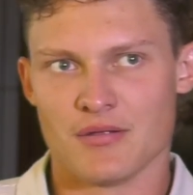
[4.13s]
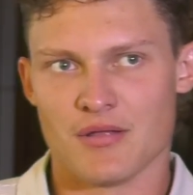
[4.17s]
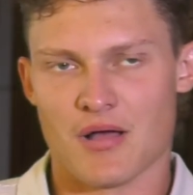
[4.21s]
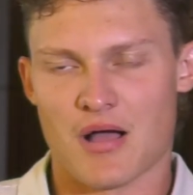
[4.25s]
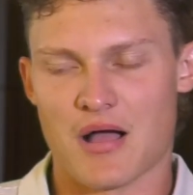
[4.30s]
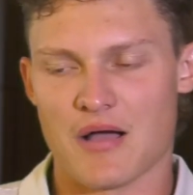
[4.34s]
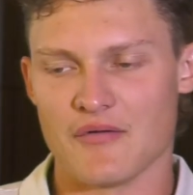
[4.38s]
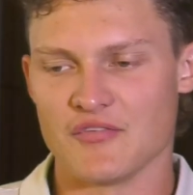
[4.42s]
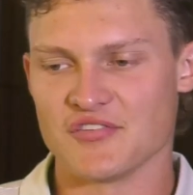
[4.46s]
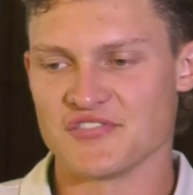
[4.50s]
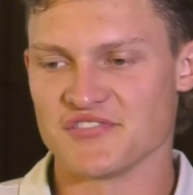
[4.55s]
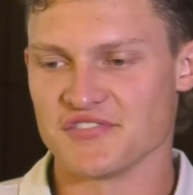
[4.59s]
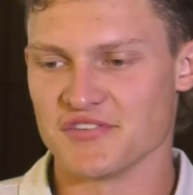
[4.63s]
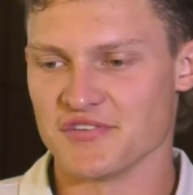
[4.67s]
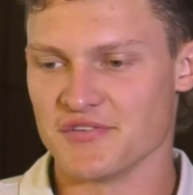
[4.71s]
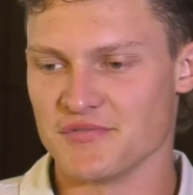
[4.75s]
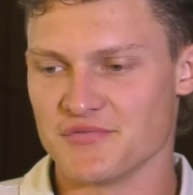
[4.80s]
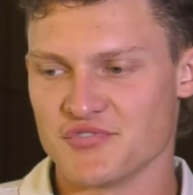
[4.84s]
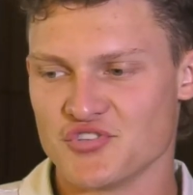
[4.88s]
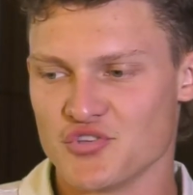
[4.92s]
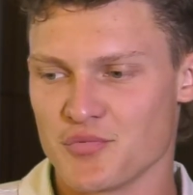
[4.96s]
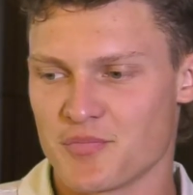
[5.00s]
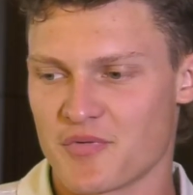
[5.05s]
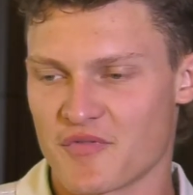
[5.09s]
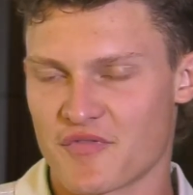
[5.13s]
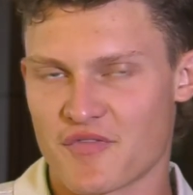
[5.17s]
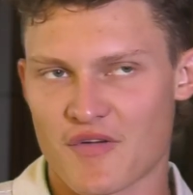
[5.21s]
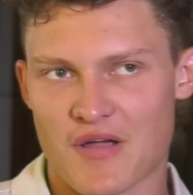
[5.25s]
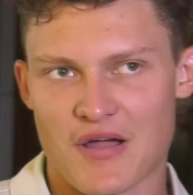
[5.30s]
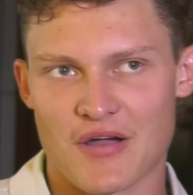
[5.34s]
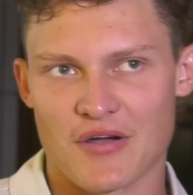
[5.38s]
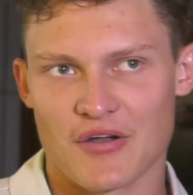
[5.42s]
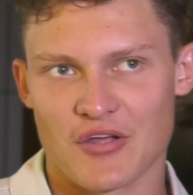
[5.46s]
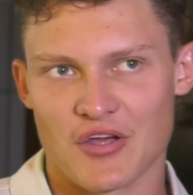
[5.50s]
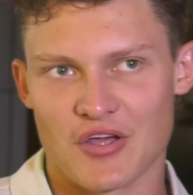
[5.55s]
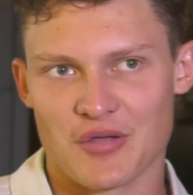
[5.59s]
Obviously, super
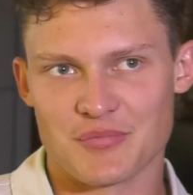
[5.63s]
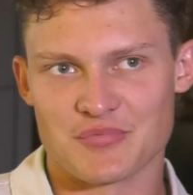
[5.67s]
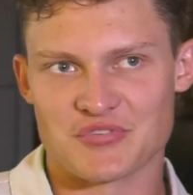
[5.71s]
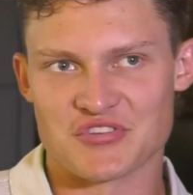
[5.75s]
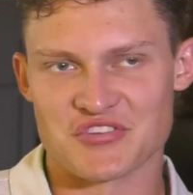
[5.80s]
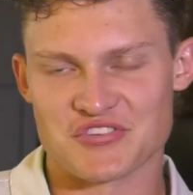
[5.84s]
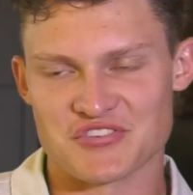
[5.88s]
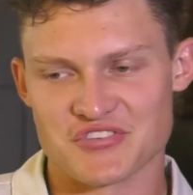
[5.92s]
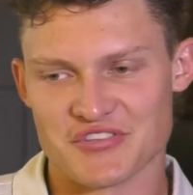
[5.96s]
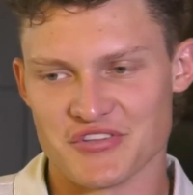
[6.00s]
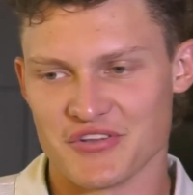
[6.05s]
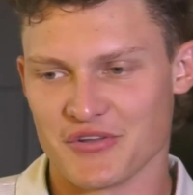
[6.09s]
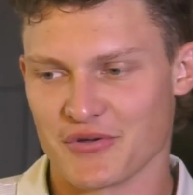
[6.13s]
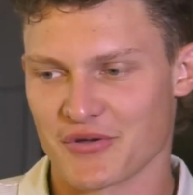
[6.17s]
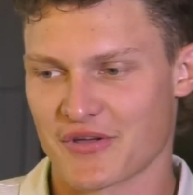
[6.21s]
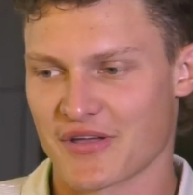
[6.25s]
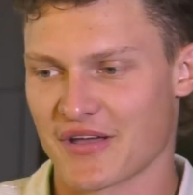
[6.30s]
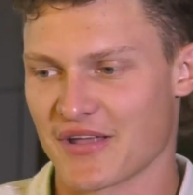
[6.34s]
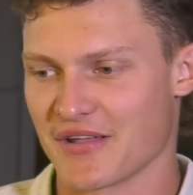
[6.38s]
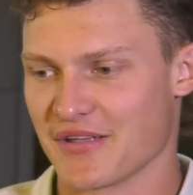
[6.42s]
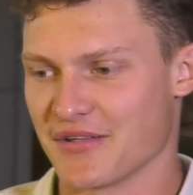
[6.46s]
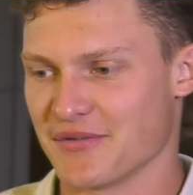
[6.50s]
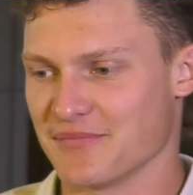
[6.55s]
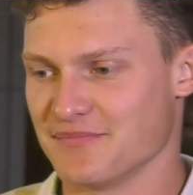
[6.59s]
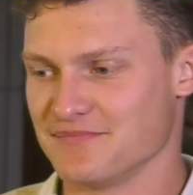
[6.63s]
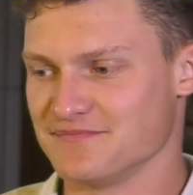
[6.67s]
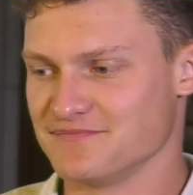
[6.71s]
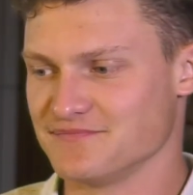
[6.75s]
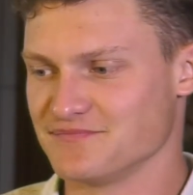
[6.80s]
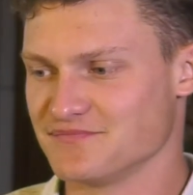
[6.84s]
fired up. Just you know, kind of.